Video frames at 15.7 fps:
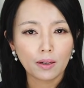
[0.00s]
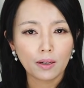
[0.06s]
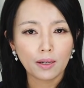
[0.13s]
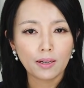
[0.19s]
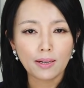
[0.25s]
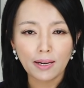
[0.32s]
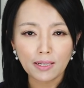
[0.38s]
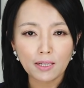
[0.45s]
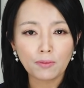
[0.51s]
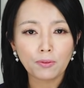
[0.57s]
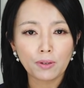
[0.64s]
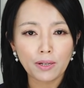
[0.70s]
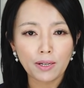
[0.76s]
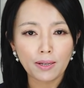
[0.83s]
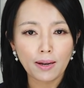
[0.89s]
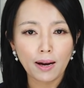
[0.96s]
In
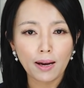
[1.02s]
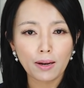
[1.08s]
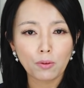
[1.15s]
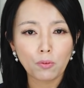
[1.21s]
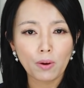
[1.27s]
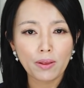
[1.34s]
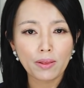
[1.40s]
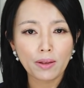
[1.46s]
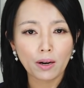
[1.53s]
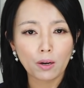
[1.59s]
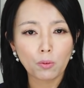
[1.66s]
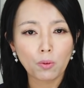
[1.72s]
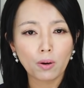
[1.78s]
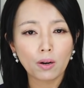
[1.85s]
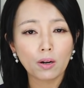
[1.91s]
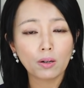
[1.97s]
1949, when there
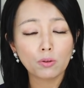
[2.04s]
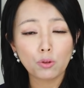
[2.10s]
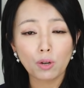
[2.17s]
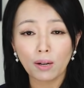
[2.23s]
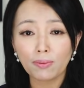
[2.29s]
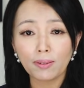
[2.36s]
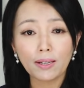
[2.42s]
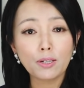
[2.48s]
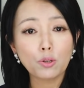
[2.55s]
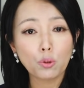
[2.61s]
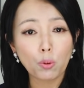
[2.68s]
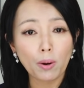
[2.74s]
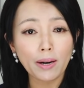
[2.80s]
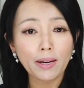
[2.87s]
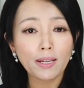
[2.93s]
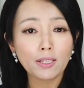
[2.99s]
were roughly
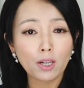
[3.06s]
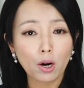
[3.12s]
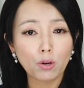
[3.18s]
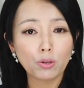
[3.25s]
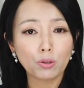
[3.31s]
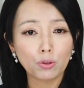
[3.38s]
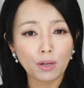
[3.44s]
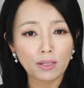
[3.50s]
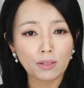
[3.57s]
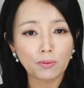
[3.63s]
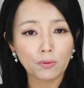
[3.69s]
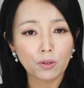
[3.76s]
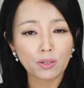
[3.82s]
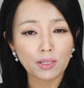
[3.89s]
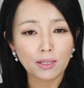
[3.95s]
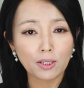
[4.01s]
20 total
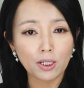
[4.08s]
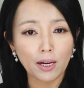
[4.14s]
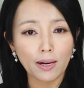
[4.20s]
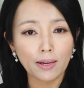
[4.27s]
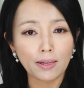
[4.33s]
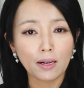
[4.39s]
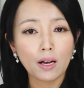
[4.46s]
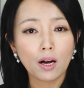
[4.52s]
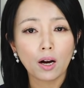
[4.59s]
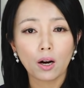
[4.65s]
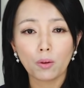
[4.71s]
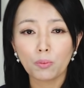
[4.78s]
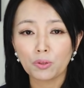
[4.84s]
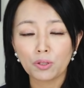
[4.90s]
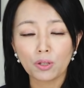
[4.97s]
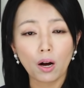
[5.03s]
reservoirs in China,
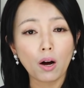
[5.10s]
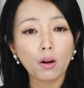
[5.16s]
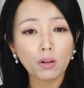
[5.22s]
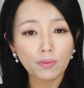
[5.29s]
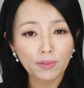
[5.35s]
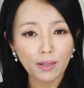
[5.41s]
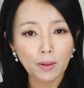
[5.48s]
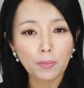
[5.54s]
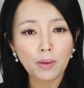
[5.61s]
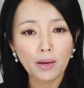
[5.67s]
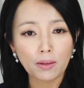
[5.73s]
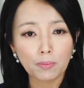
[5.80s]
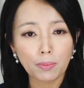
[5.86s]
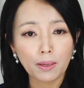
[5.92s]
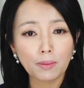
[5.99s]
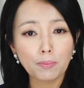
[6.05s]
almost all of them
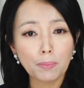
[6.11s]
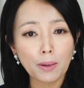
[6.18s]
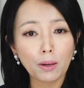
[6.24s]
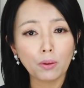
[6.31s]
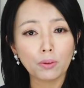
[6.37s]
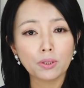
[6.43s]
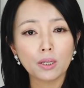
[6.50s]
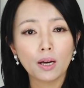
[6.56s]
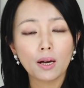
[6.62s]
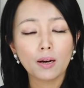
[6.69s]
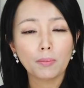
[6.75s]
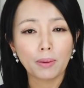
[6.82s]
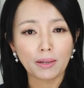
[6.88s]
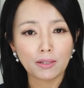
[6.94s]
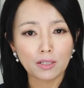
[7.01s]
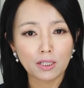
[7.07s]
had been built
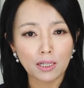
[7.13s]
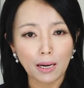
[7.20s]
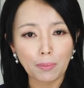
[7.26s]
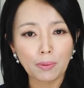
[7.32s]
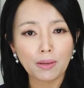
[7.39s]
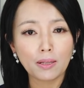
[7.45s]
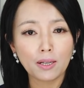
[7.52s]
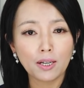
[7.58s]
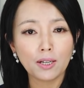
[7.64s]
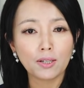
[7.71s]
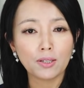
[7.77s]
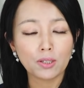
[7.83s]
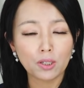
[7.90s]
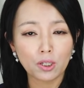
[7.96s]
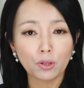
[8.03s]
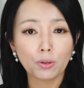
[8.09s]
by the
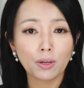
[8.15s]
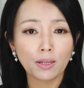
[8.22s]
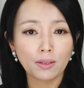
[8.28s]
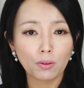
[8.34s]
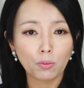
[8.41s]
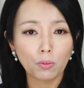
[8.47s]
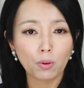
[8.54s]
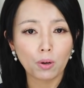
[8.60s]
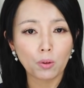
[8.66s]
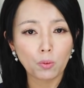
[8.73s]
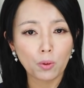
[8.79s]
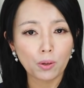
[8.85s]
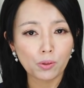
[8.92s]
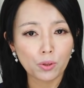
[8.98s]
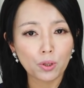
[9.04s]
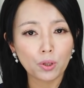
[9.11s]
Japanese during the World
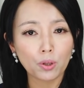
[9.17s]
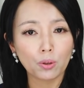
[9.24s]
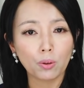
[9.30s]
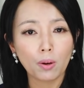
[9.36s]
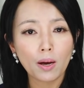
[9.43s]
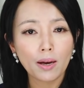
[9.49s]
War II.